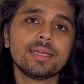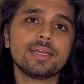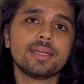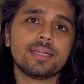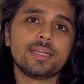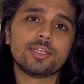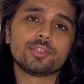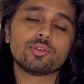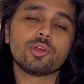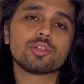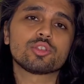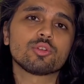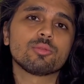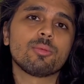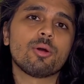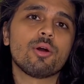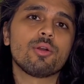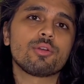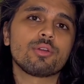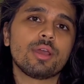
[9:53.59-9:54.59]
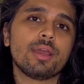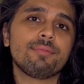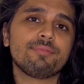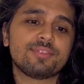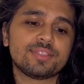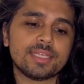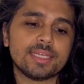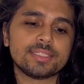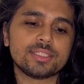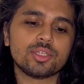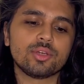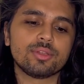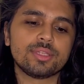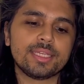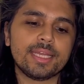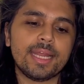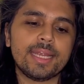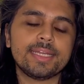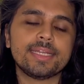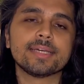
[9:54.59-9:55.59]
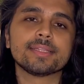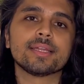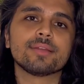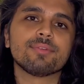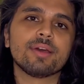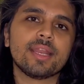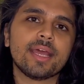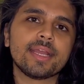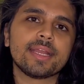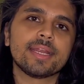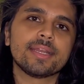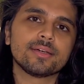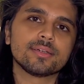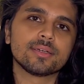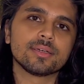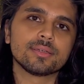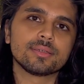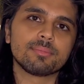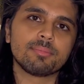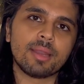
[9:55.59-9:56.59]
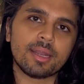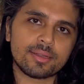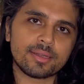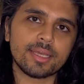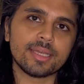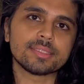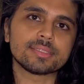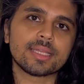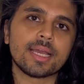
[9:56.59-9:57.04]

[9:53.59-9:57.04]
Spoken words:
It is also about emphasizing on the idea that when I get a blood test,